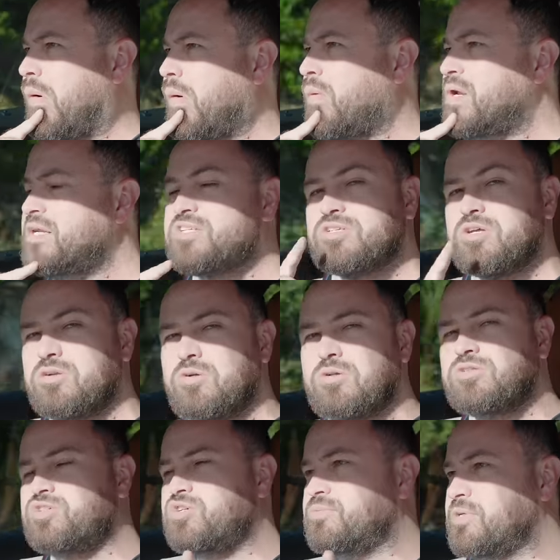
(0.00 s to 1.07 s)
Well, it's not
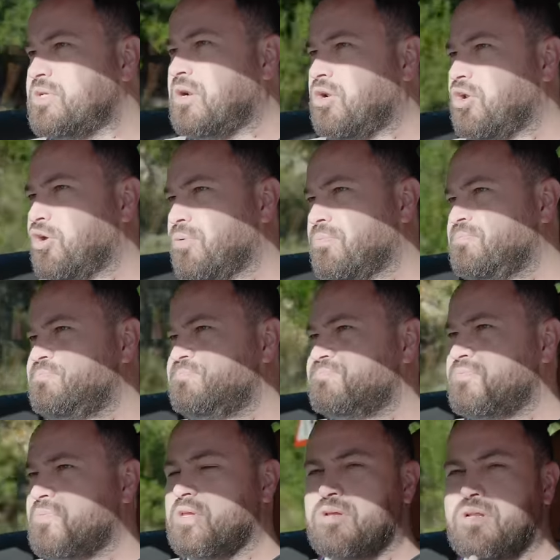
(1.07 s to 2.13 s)
all doom and
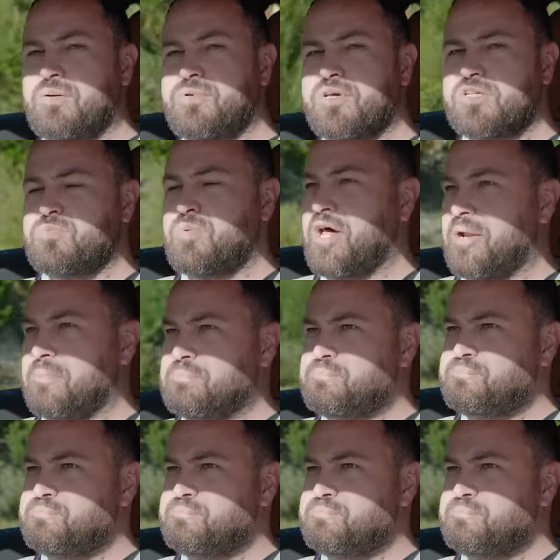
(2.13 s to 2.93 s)
gloom. Let me explain.